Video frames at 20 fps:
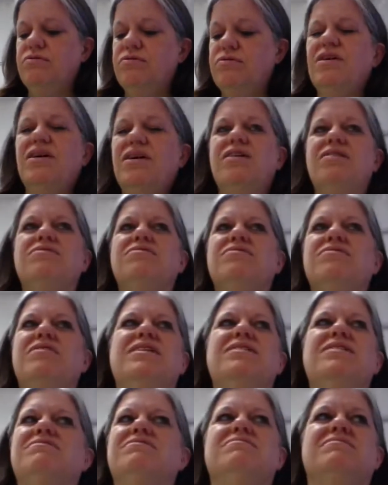No,
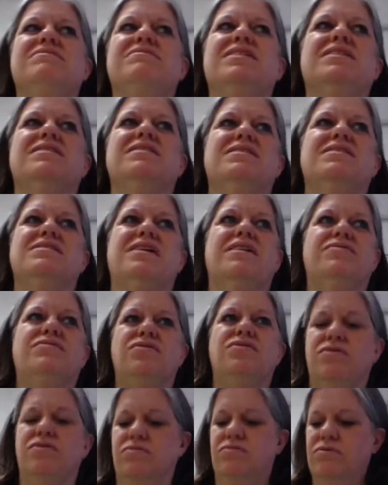I don't think this
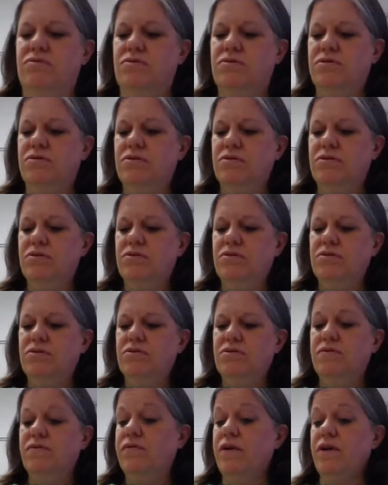afternoon.
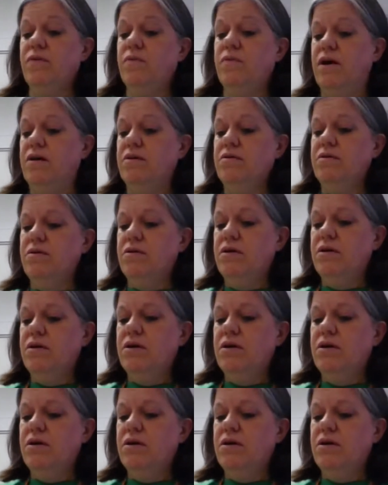Very well.